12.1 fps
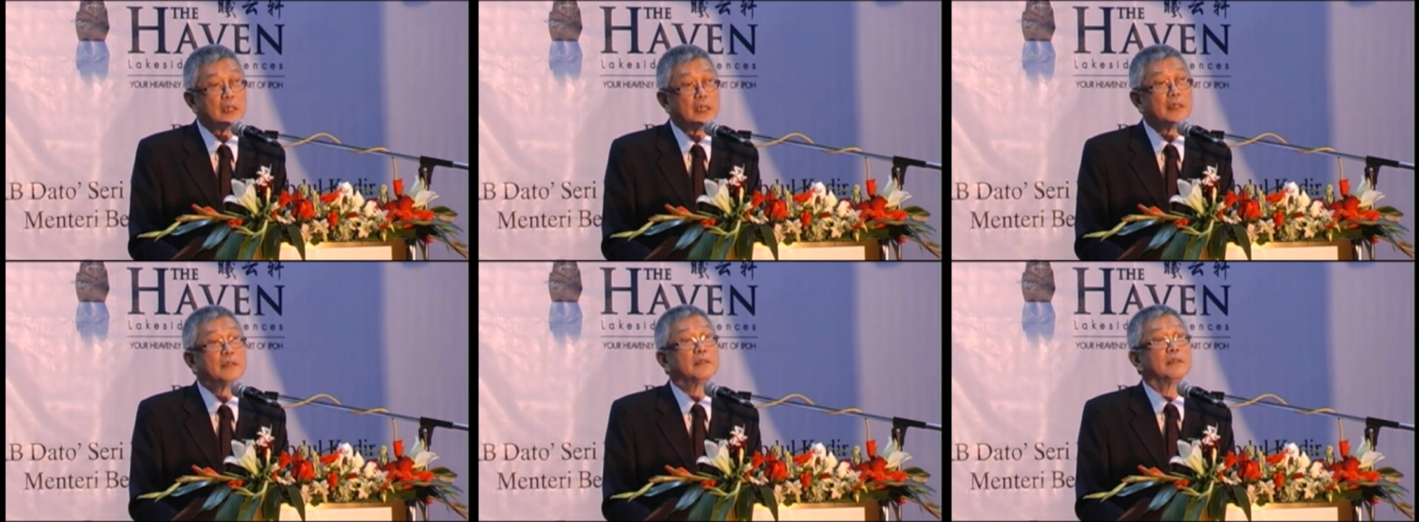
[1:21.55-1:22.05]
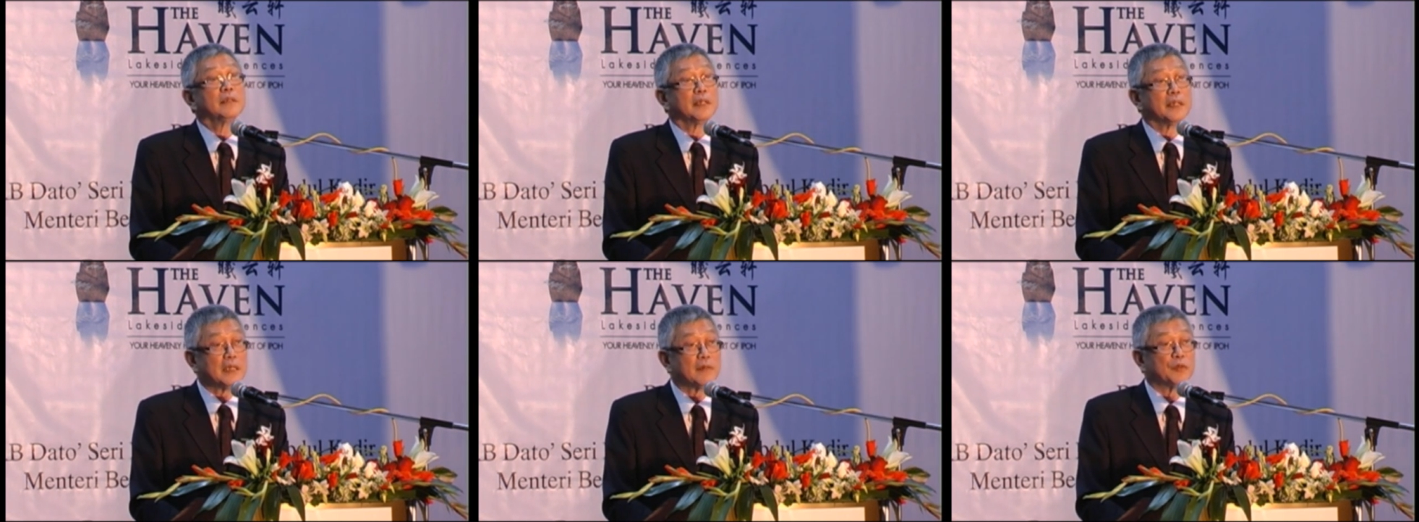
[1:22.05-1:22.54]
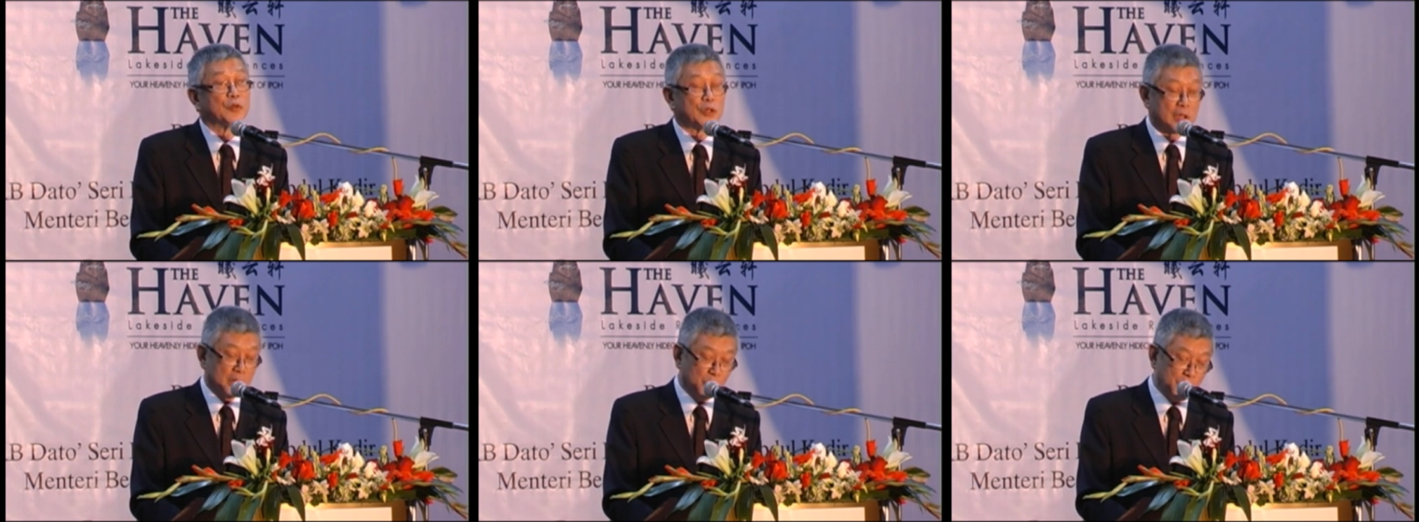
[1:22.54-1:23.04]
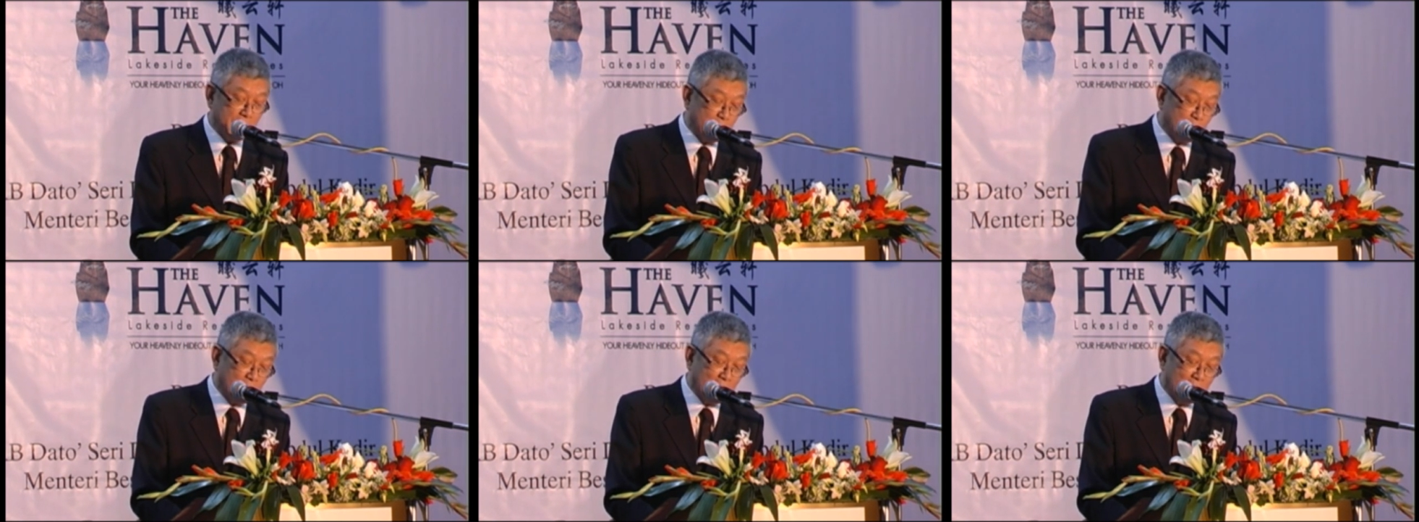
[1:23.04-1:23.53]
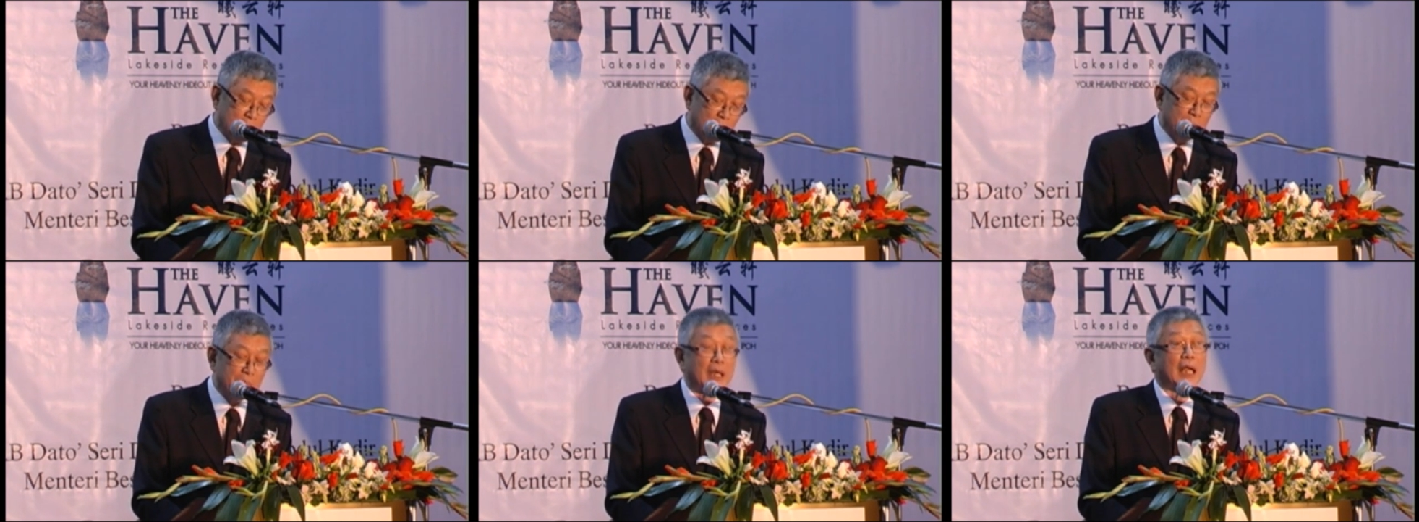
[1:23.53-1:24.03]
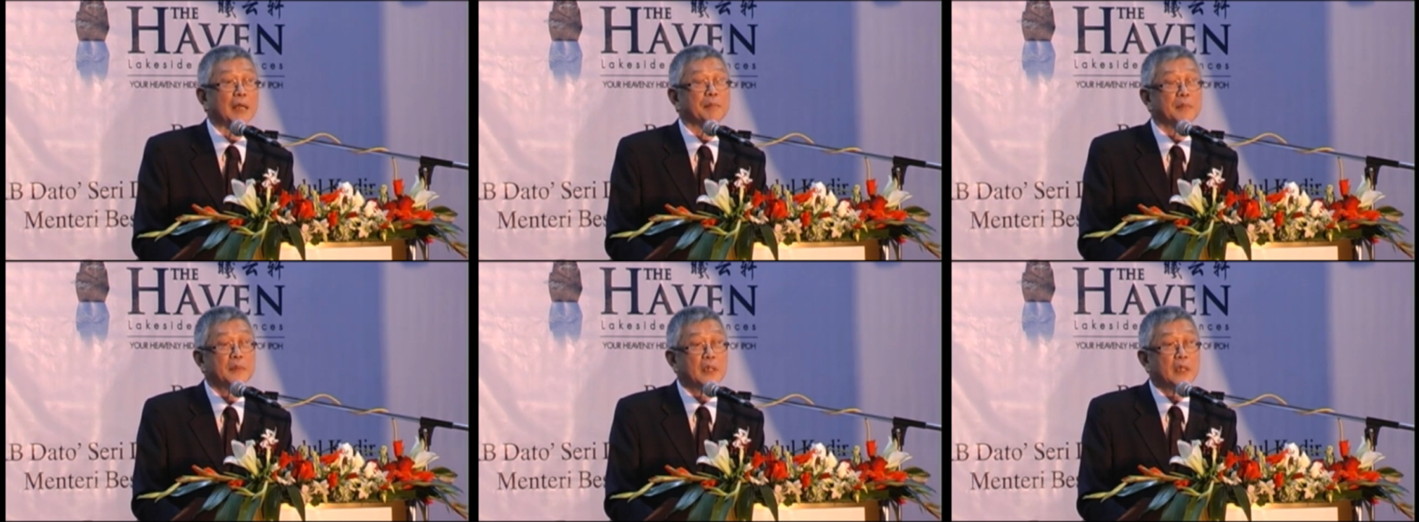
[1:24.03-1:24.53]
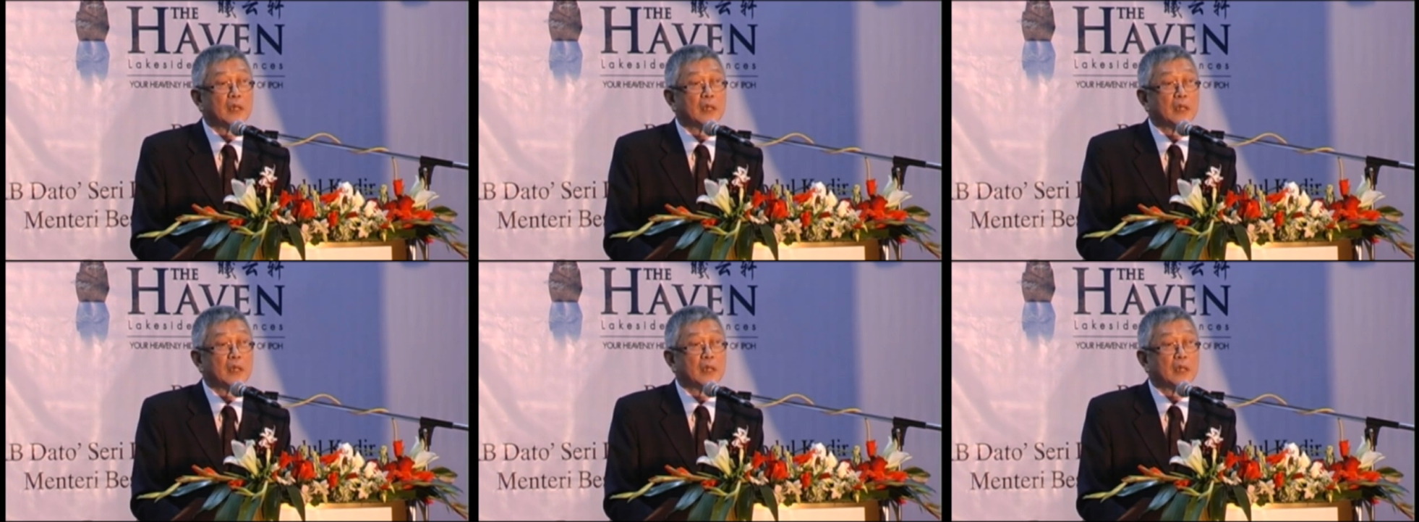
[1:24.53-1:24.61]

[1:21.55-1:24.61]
in the near future we may bring in the Birmingham